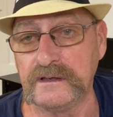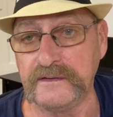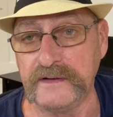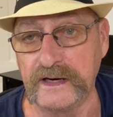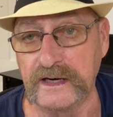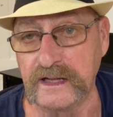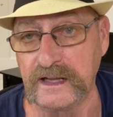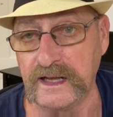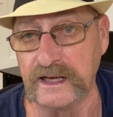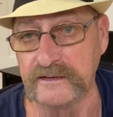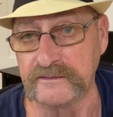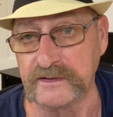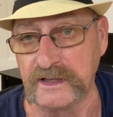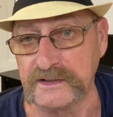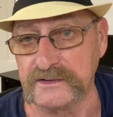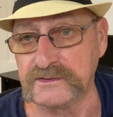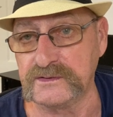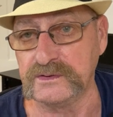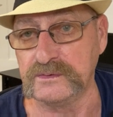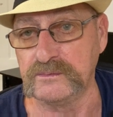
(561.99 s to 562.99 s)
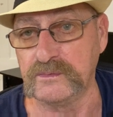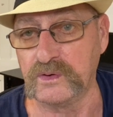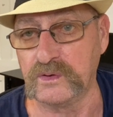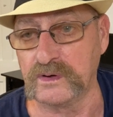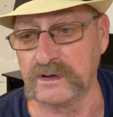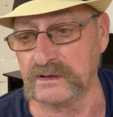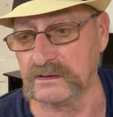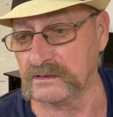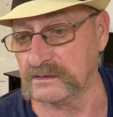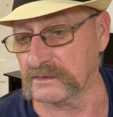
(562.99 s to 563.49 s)
then I'll have like 2
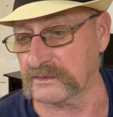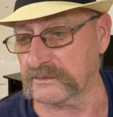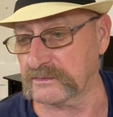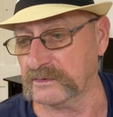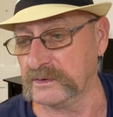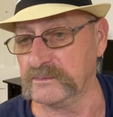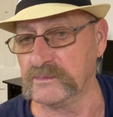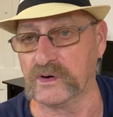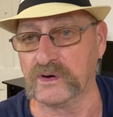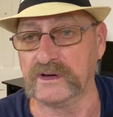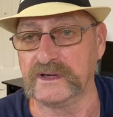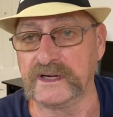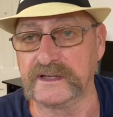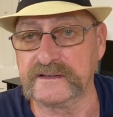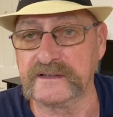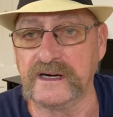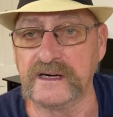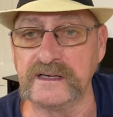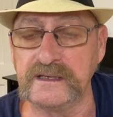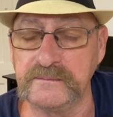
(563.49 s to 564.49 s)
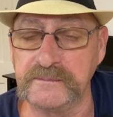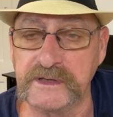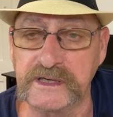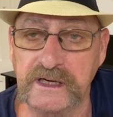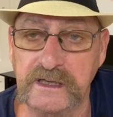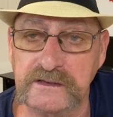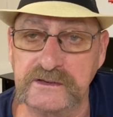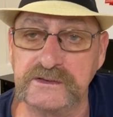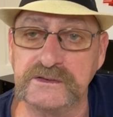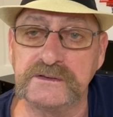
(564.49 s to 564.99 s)
more or 3 more at a time that
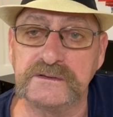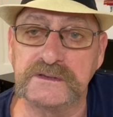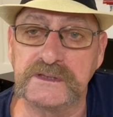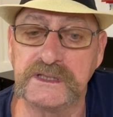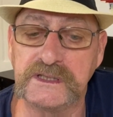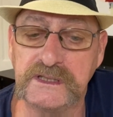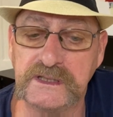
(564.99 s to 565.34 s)
I'll do.